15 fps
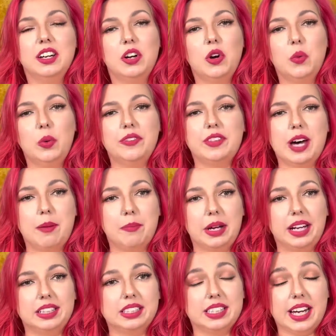With that being
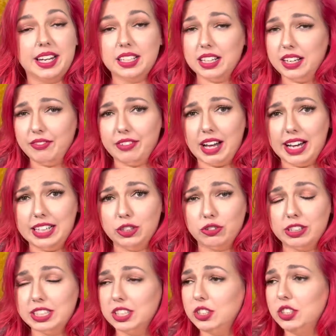said, if that
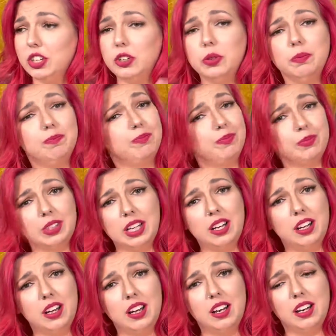interests you,
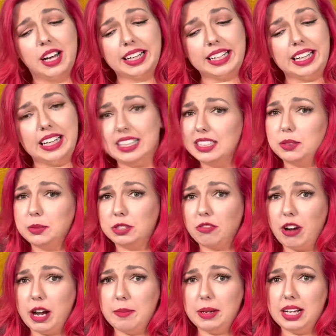likey,
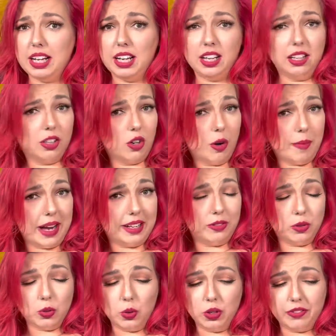subscribey, comment,
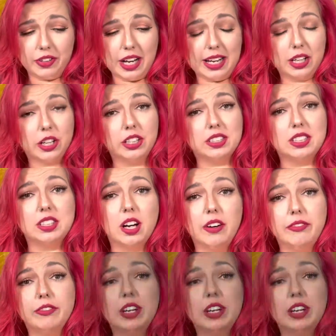all of that good stuff.